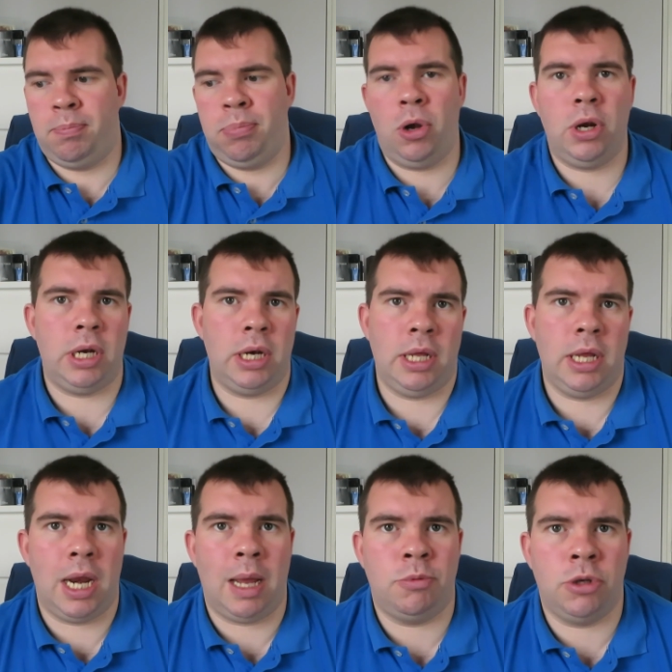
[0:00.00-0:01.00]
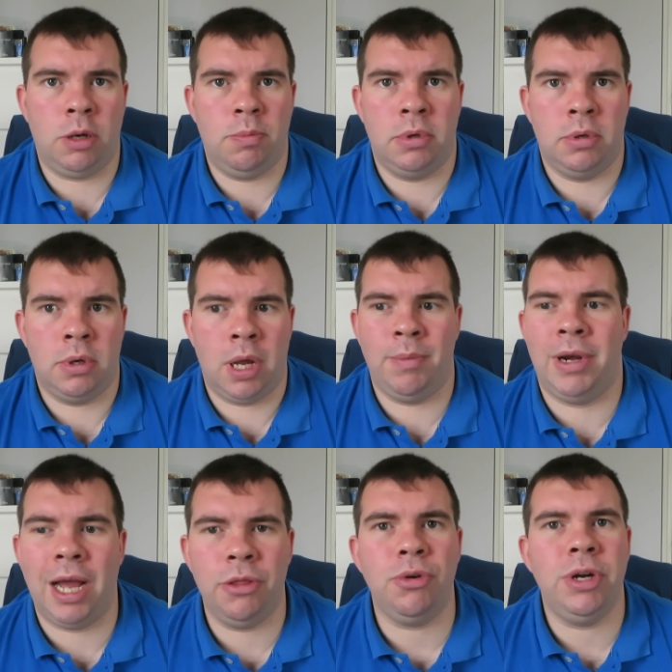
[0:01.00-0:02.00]
Plug it into your laptop. I
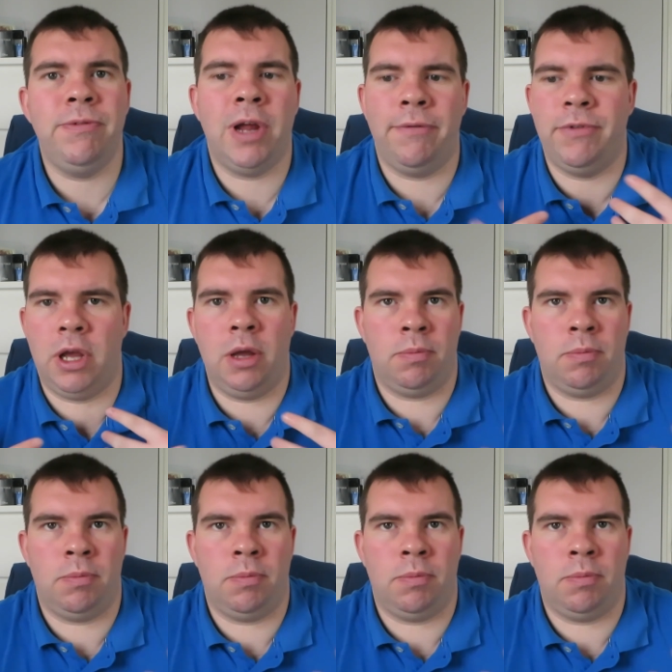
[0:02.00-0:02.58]
mean, I don't even have